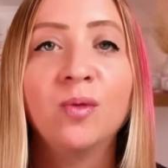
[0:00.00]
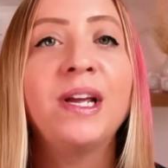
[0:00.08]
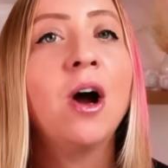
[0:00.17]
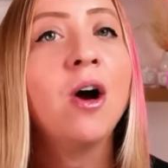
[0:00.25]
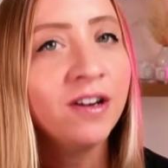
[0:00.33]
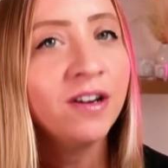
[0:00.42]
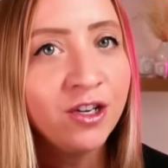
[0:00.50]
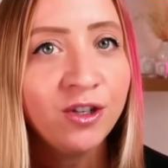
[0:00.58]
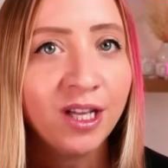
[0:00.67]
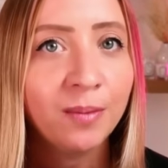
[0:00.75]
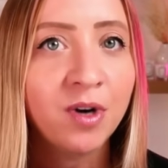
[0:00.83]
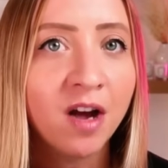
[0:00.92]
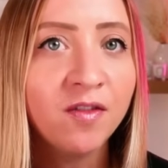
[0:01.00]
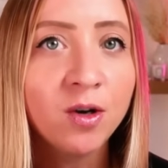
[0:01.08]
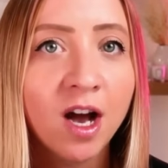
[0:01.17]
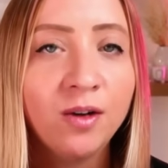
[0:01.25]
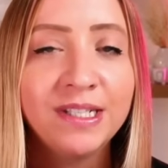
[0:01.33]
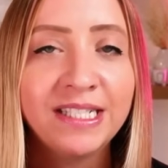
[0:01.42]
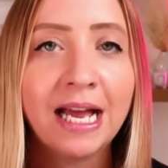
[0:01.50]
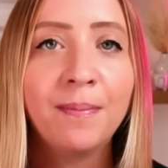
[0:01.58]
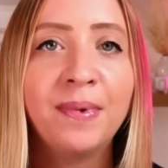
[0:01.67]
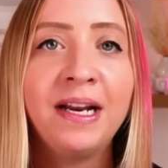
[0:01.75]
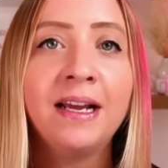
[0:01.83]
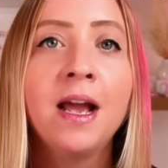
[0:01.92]
We already knew that BravoCon was
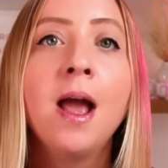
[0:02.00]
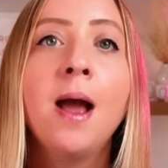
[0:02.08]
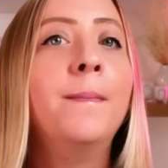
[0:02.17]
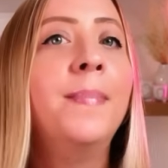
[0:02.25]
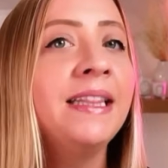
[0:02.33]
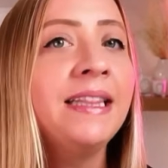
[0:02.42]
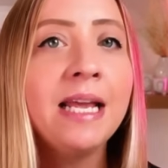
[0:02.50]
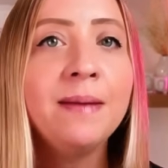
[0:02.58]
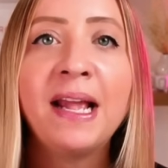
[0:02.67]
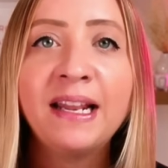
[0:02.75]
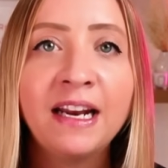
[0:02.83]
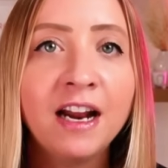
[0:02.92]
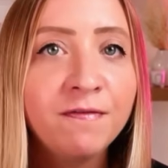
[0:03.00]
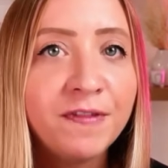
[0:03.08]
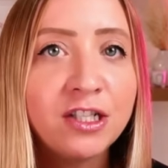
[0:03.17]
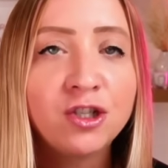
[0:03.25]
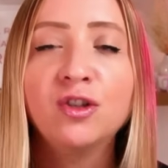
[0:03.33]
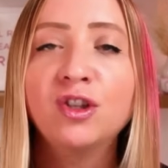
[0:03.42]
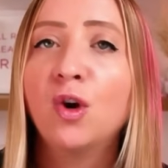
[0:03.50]
happening, but they made it official.